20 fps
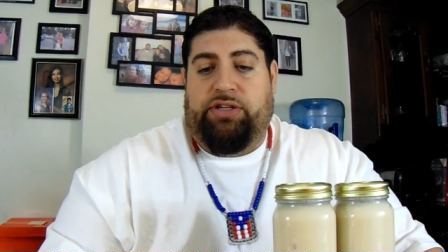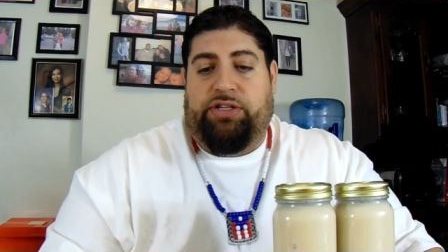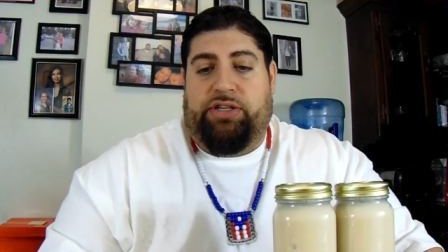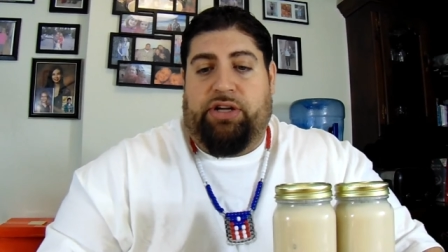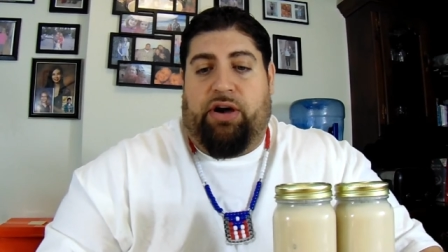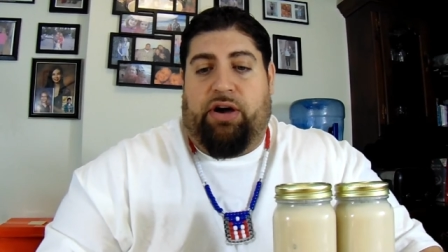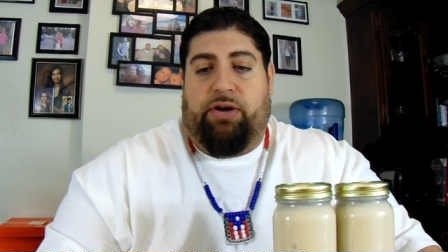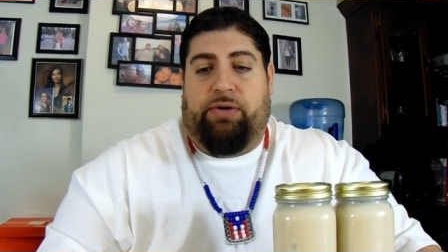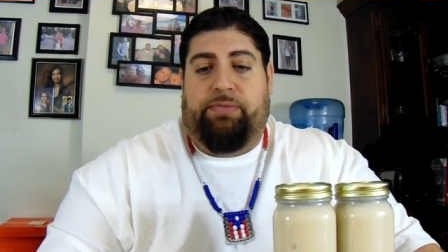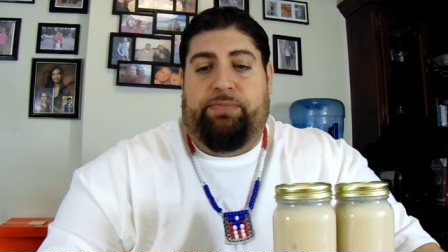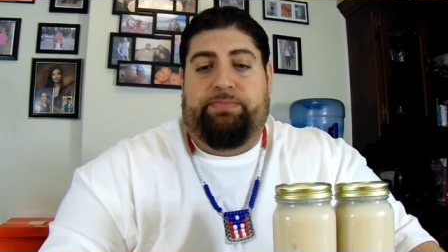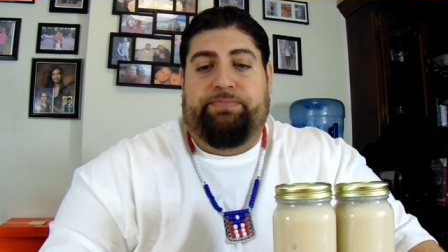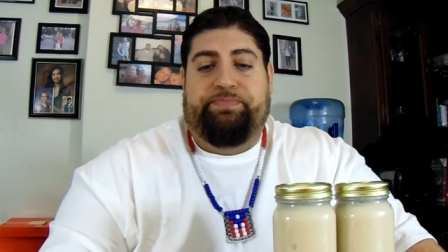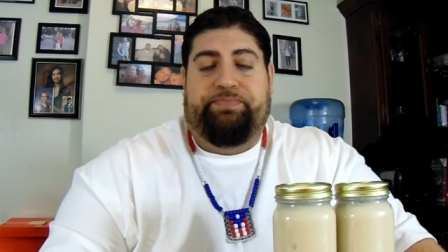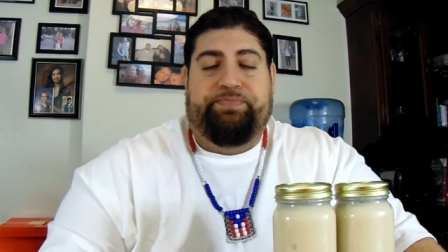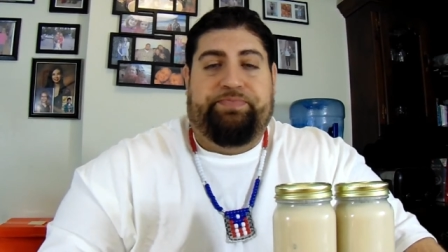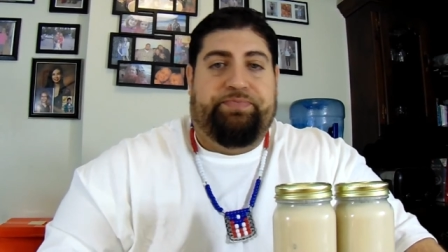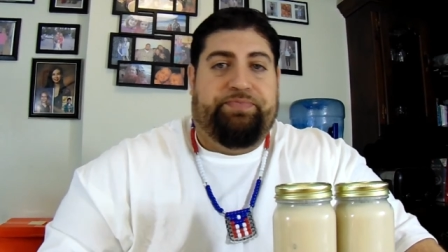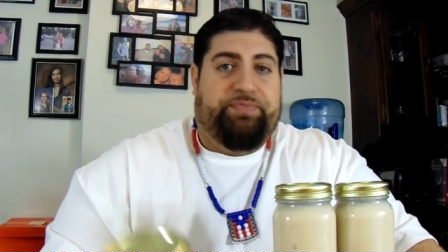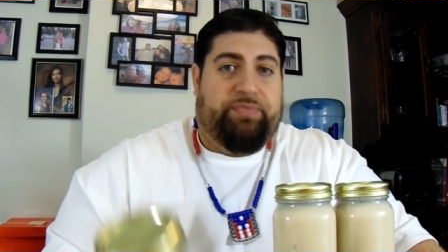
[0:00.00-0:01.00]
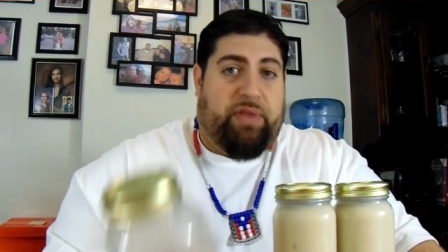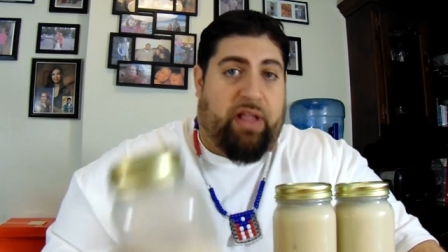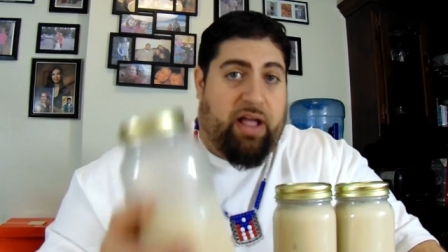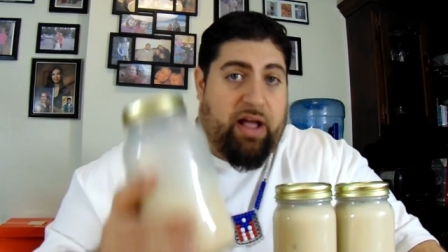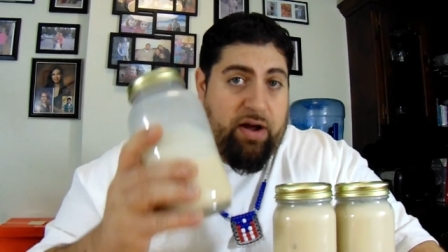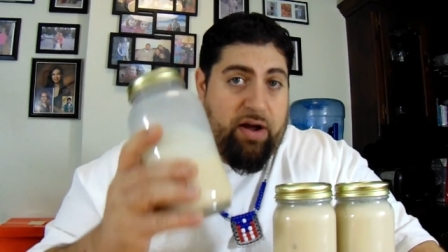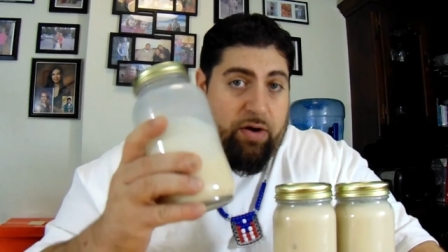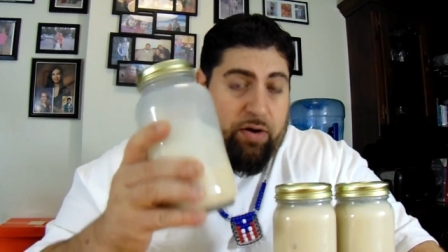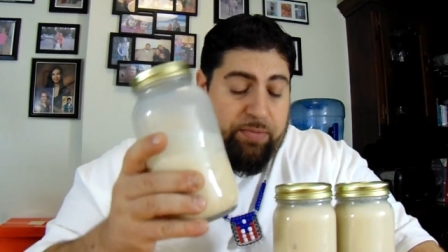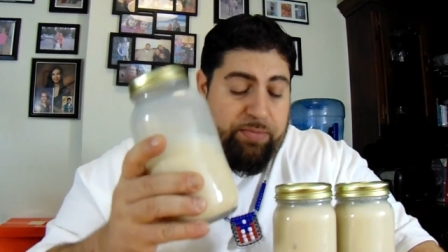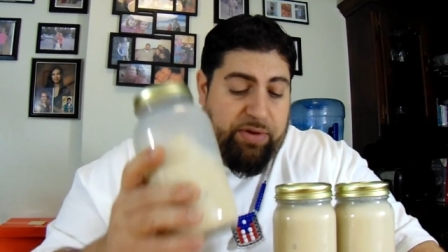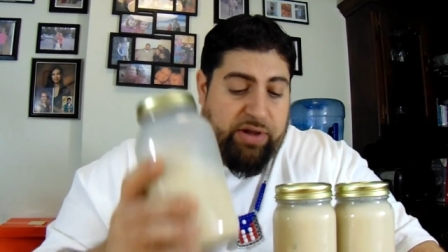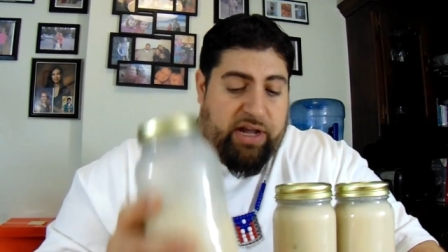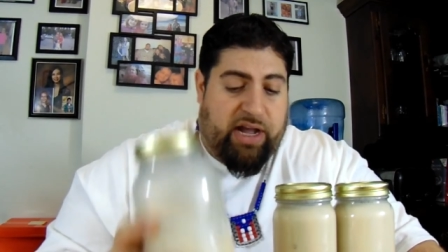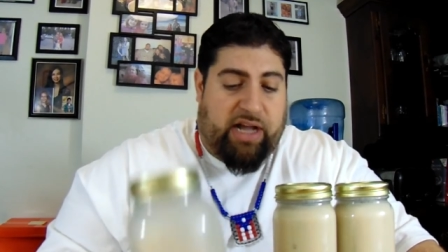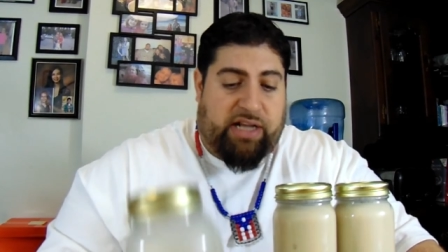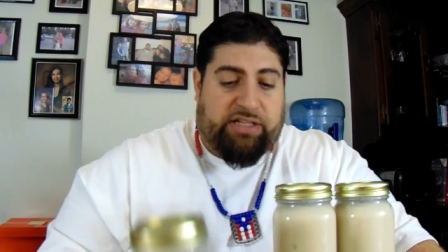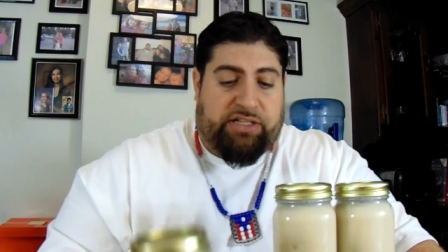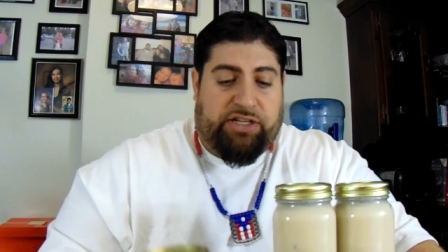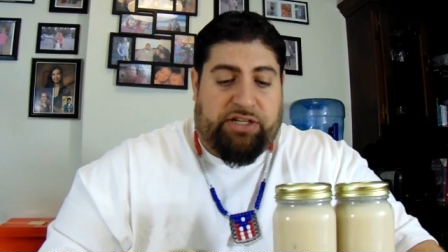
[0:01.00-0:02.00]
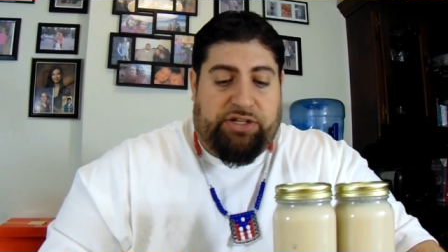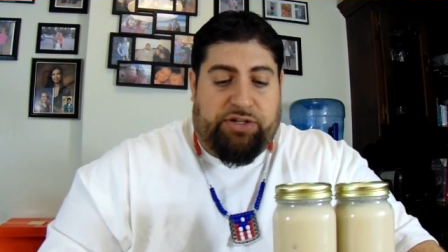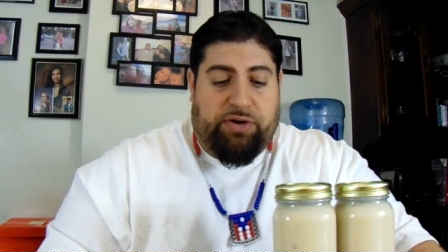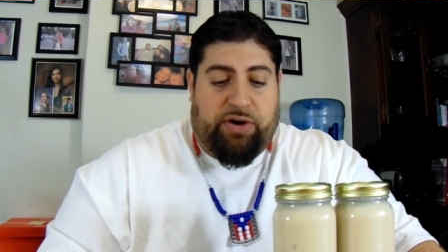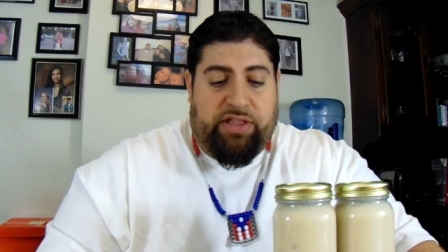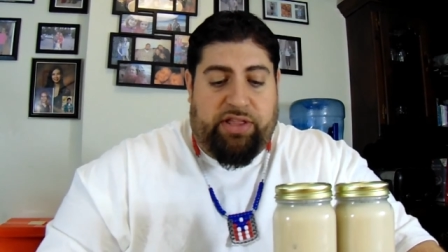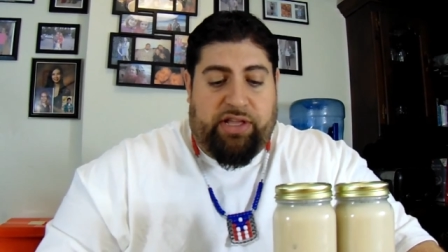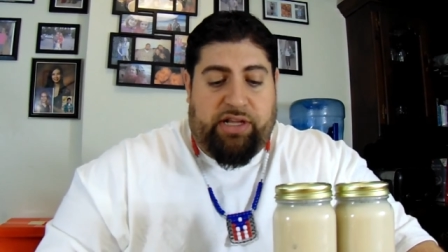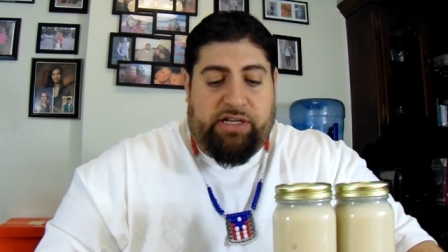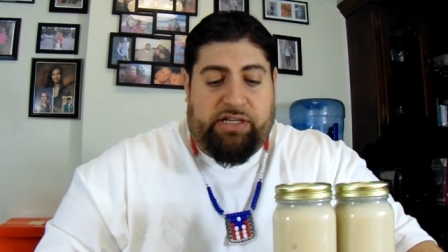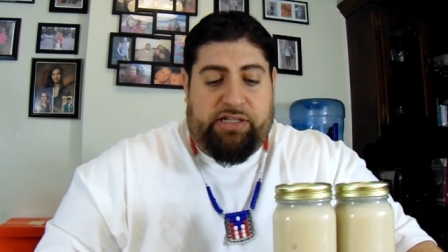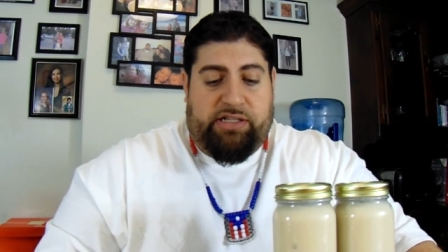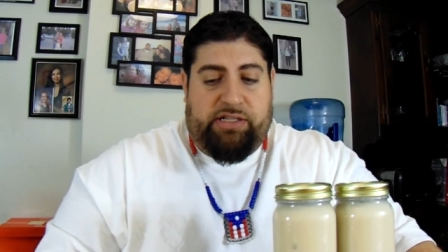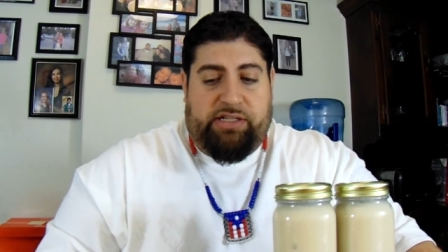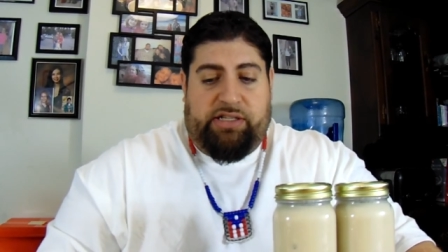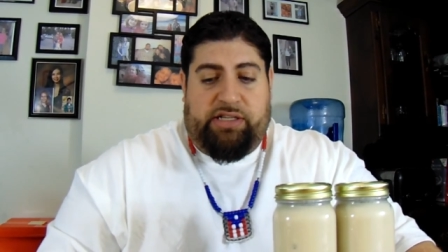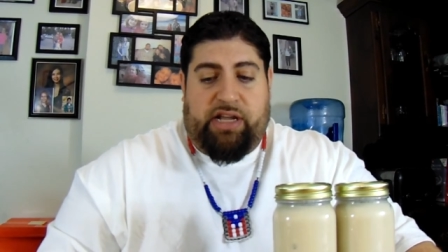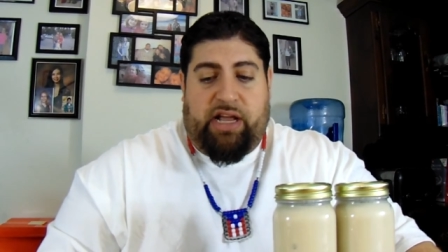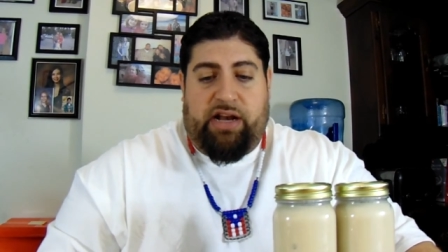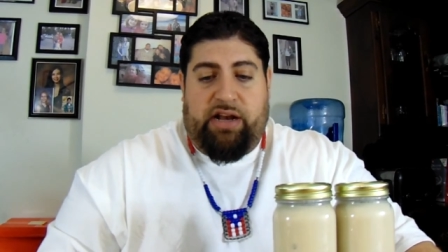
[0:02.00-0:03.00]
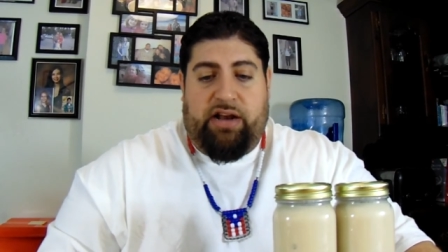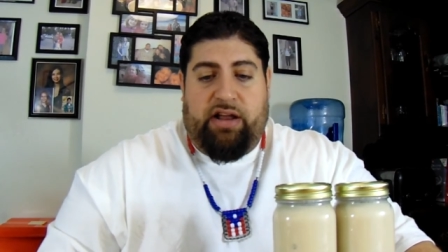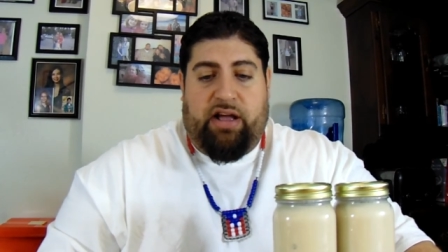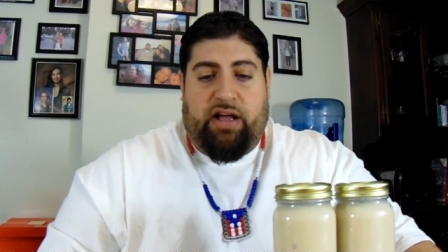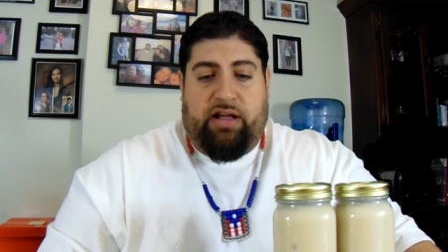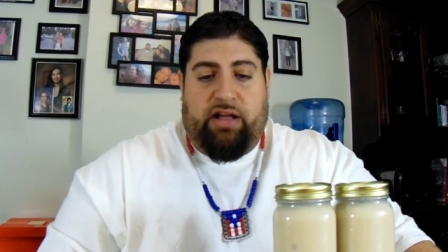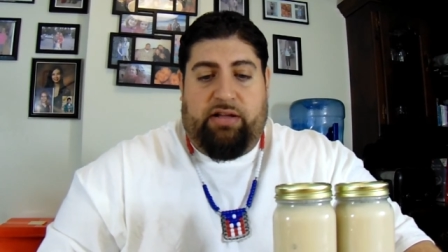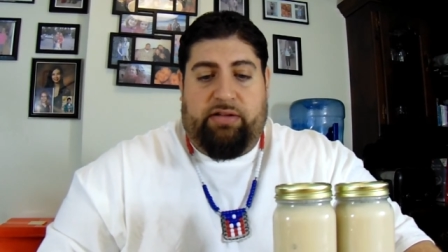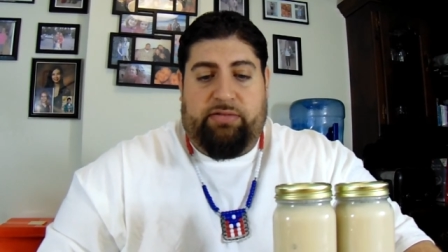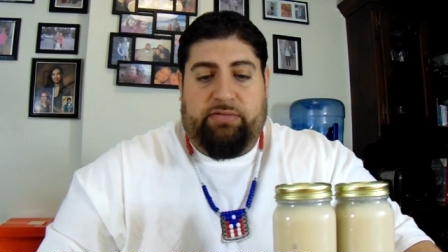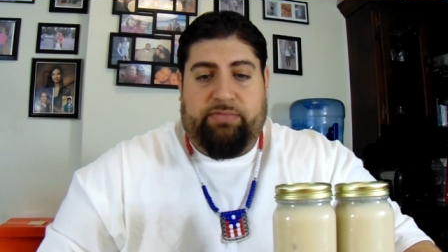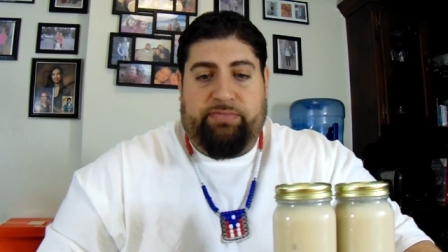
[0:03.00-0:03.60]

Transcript: so I hope you guys enjoy this. And uh,